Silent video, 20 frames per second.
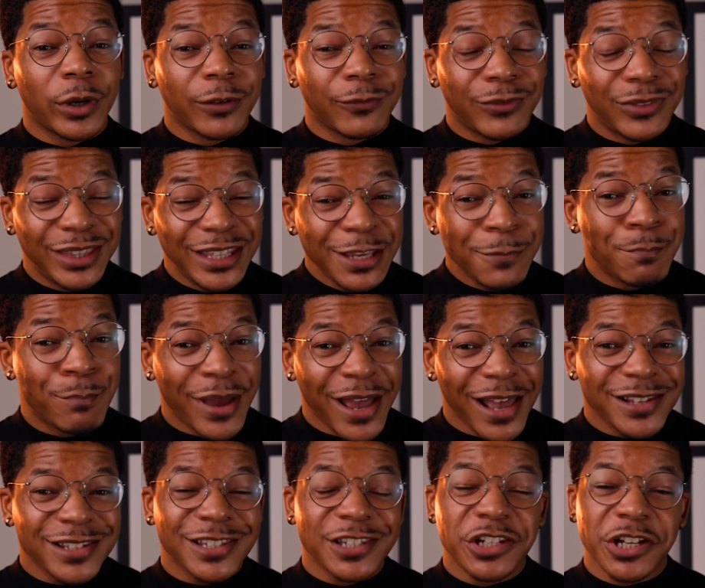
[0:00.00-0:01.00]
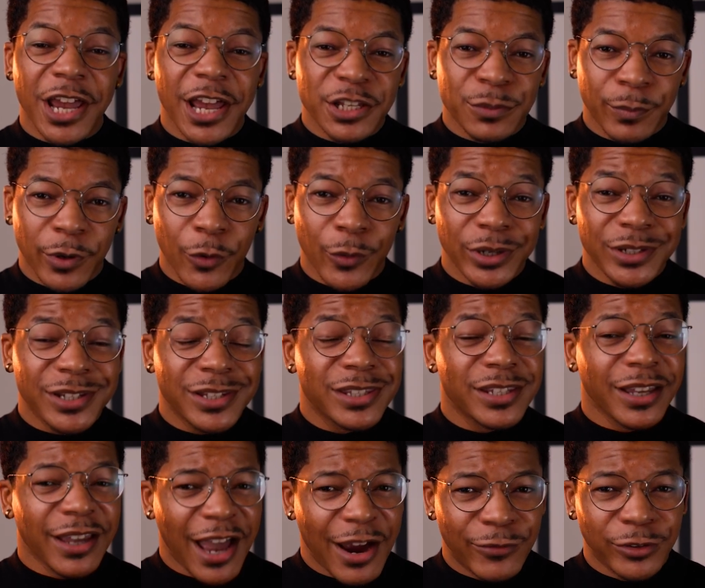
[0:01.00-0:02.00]
one of the best jazz poets
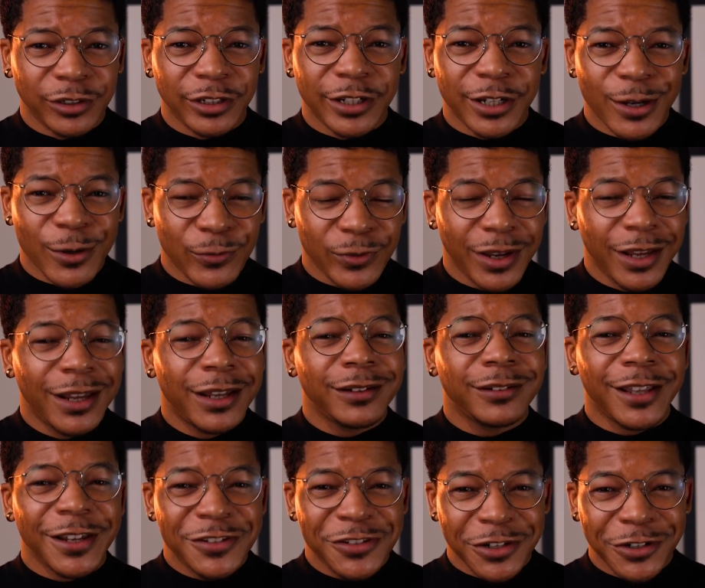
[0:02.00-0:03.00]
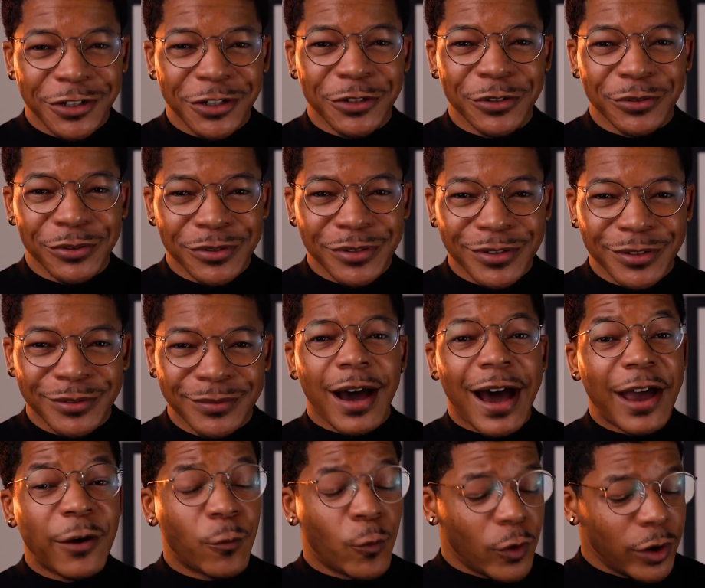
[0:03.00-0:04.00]
to ever live, Langston Hughes.
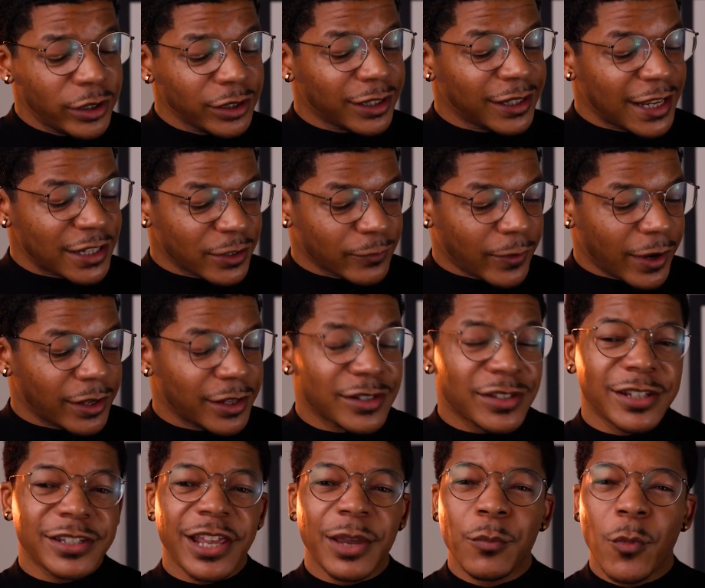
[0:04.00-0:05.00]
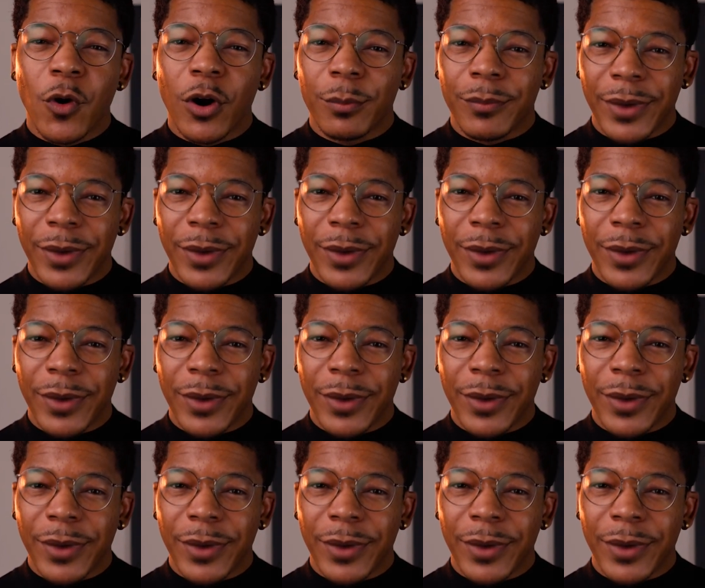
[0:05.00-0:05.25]
I would classify this as a more